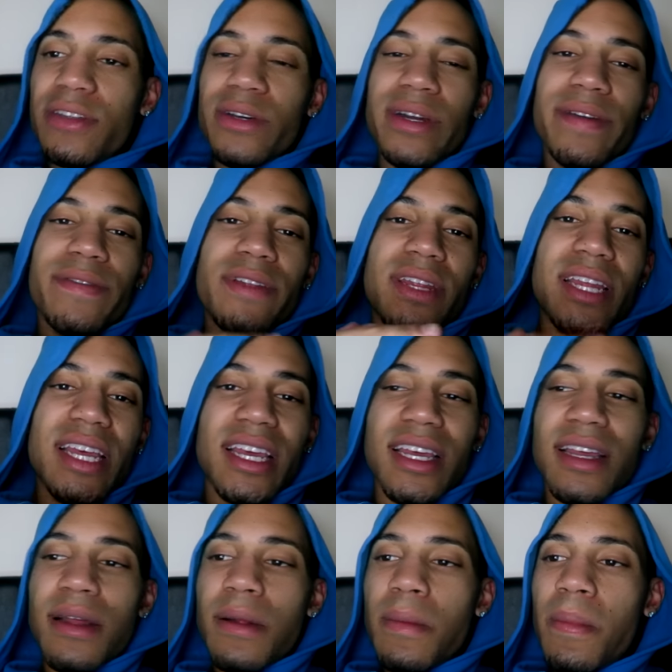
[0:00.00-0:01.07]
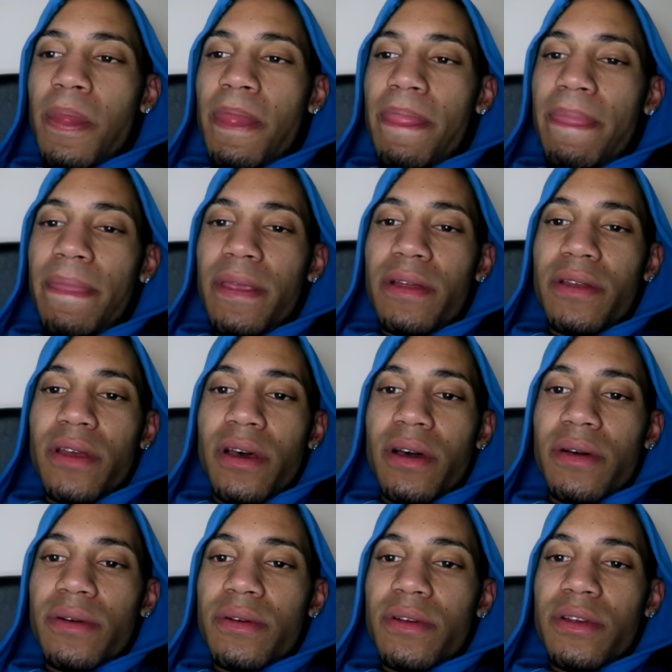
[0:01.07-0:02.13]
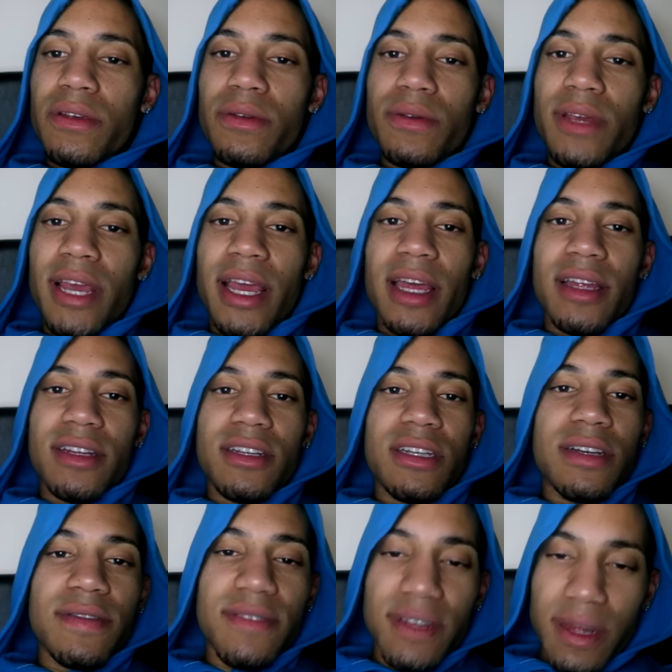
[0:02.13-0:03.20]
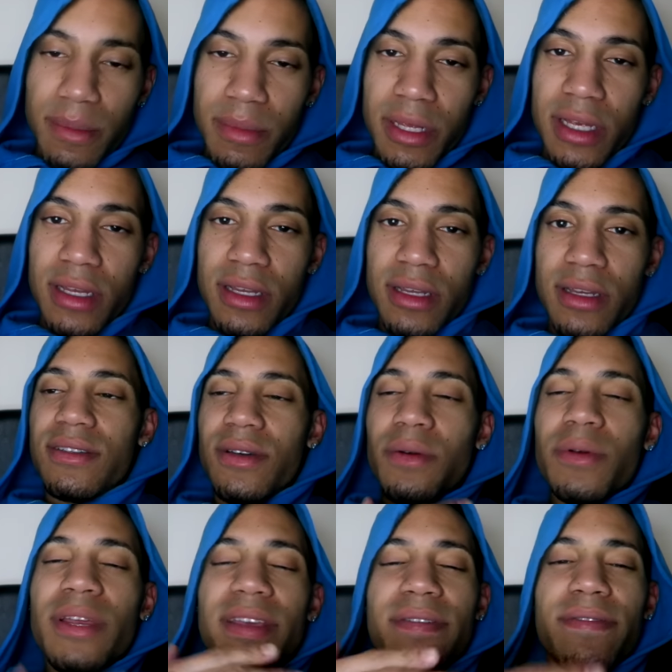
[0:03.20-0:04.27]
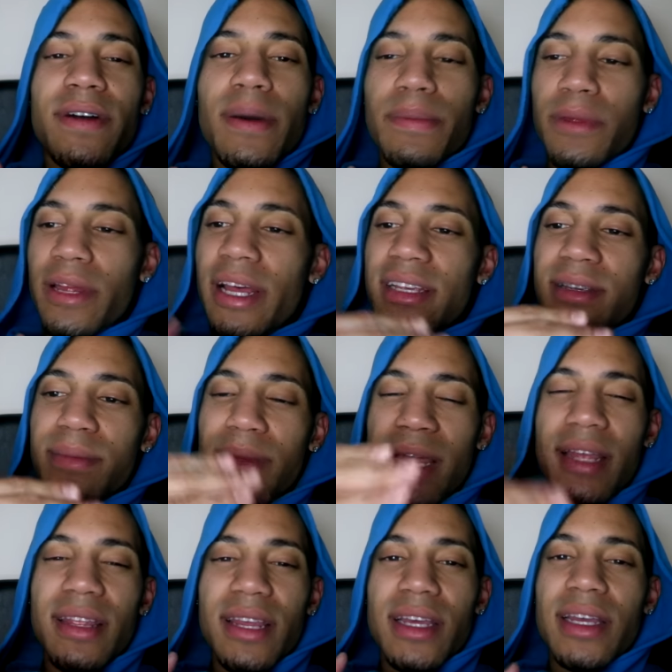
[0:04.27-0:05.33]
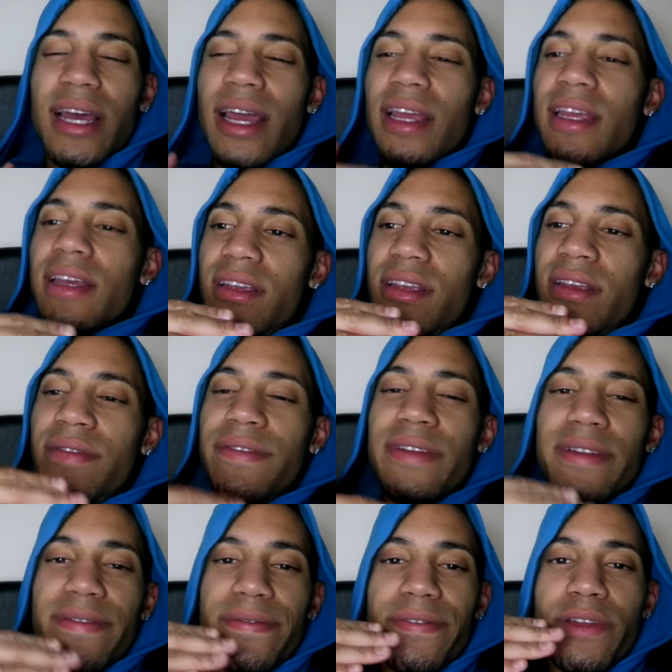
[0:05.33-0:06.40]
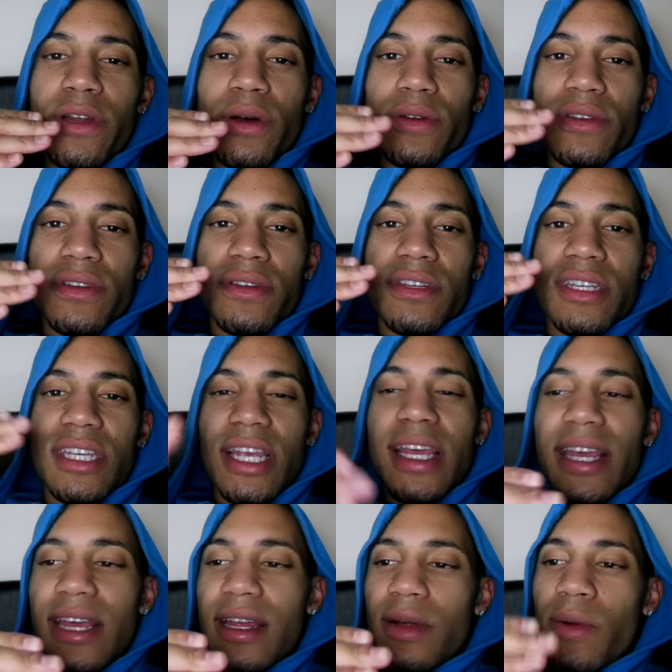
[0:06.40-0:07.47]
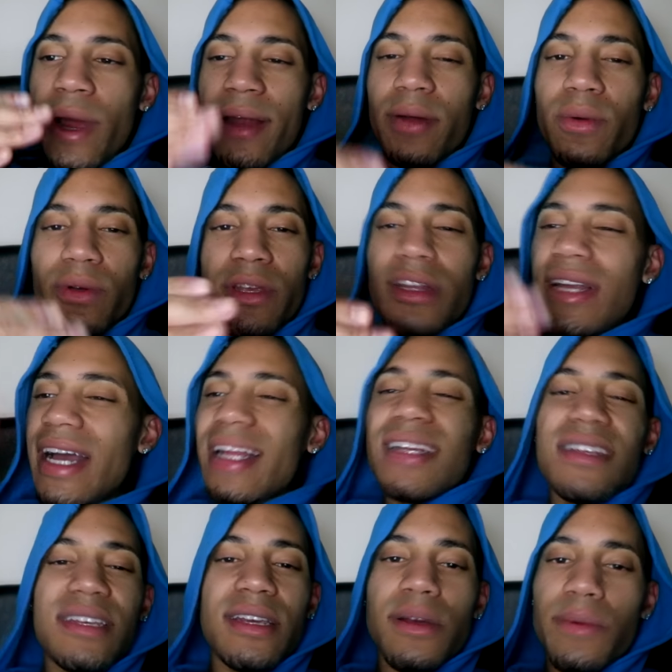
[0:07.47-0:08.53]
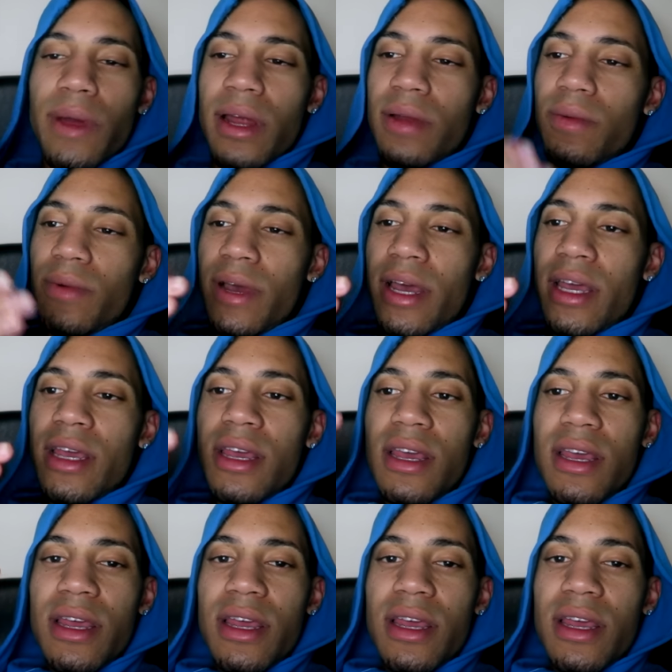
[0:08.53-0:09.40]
Don't ever think, you know, you can't achieve something. Don't give up. That's the main thing. Like, even if you don't see it right away, you're not going to see it right away.